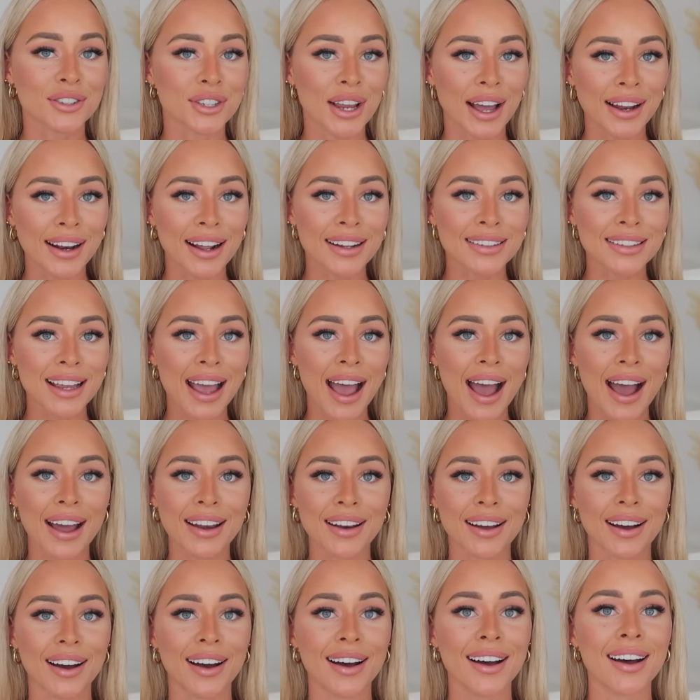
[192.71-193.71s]
So shout out to
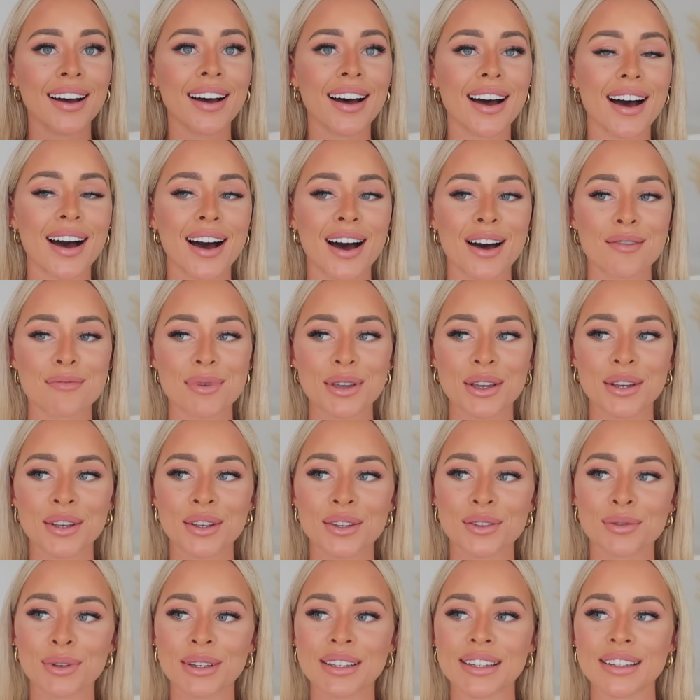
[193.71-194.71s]
Hannah um,
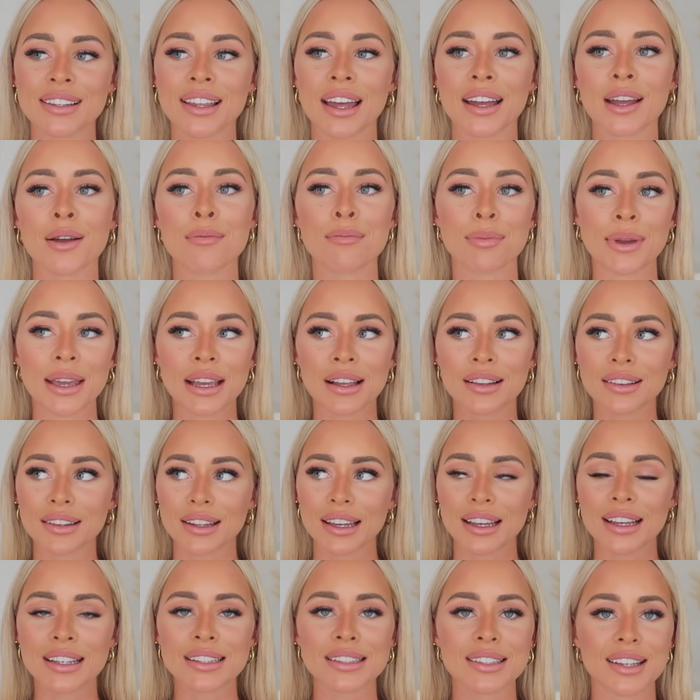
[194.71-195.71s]
because we did like a big
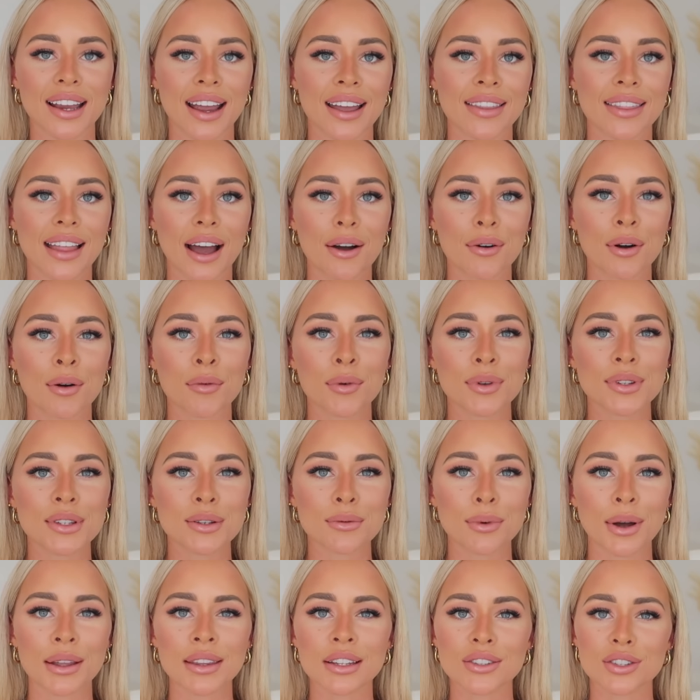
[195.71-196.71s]
list and that one was
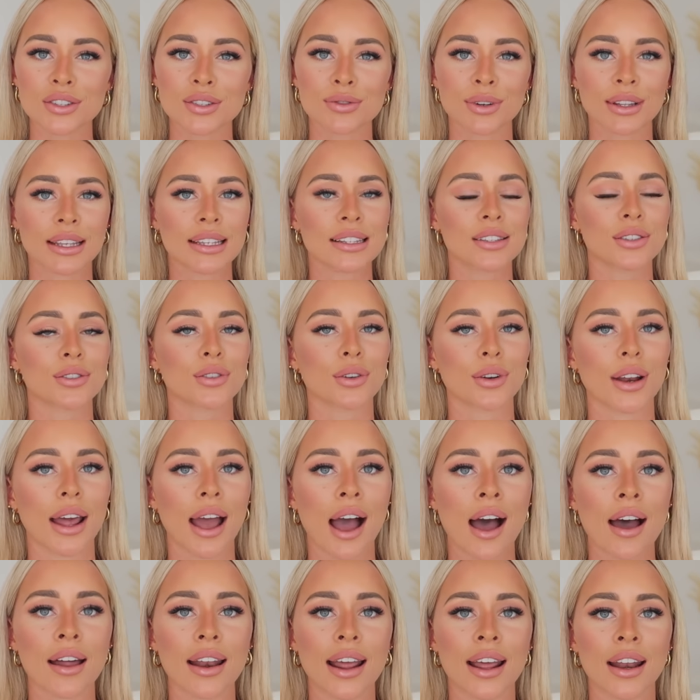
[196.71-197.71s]
the one that just really stood
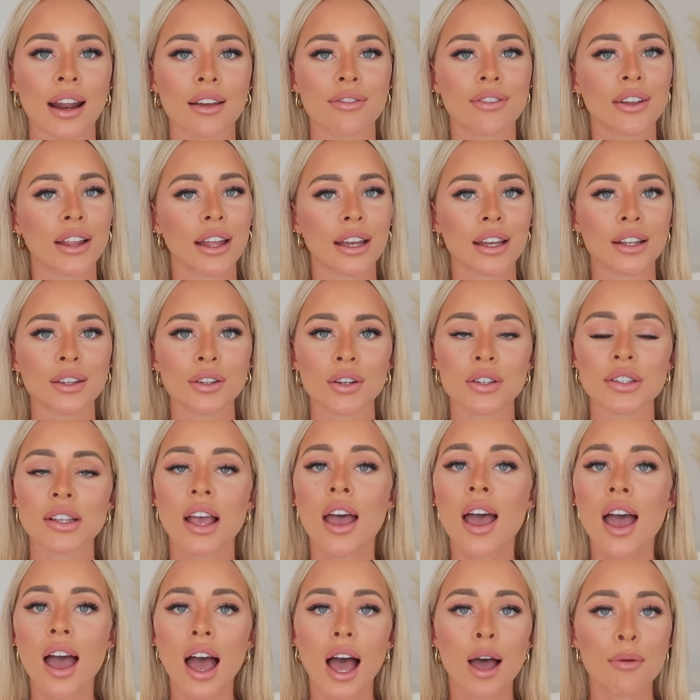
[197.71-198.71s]
out and I feel like it looks
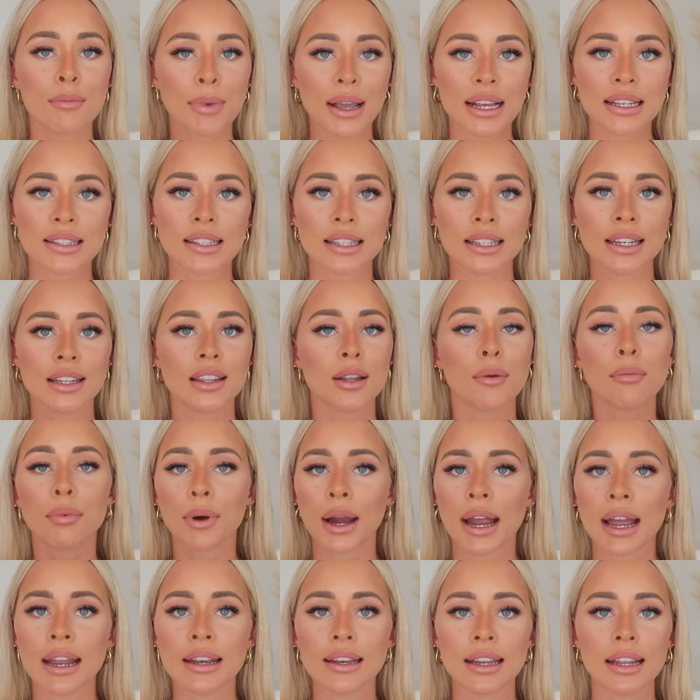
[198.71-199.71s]
amazing in the
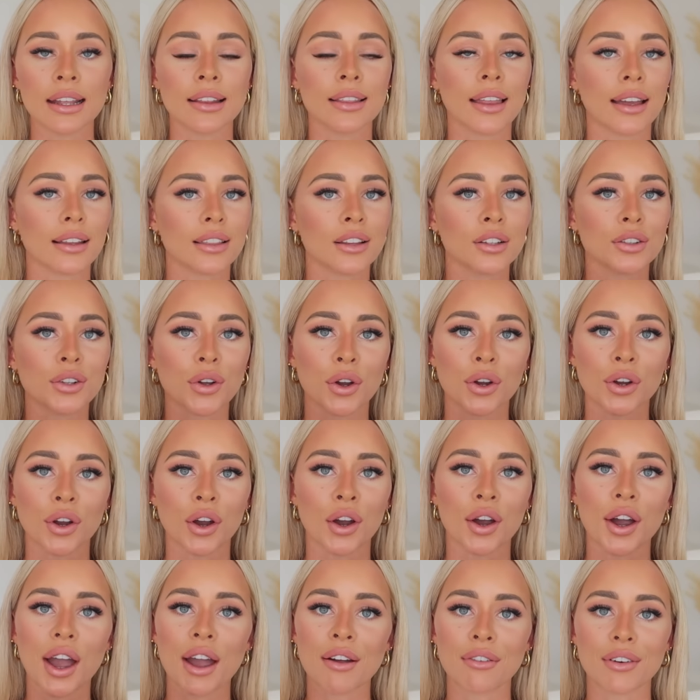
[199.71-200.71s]
branding, like the logo,
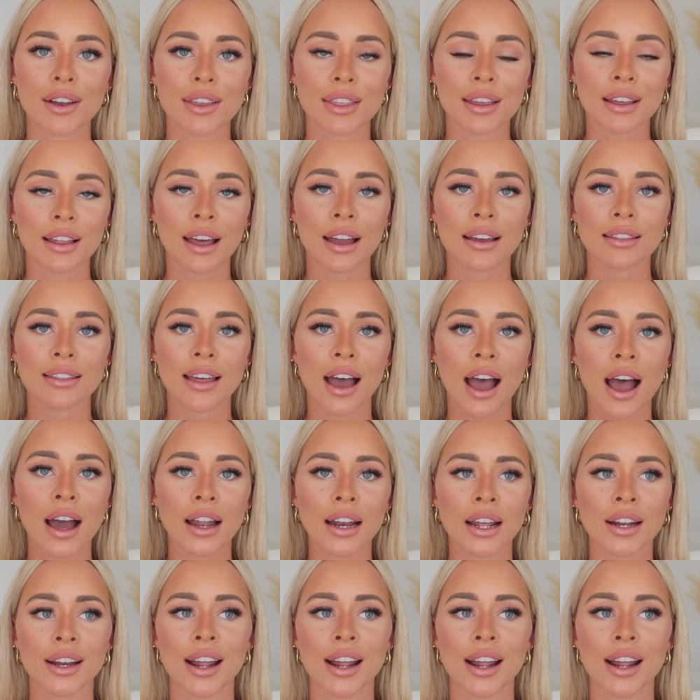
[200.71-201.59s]
everything like that.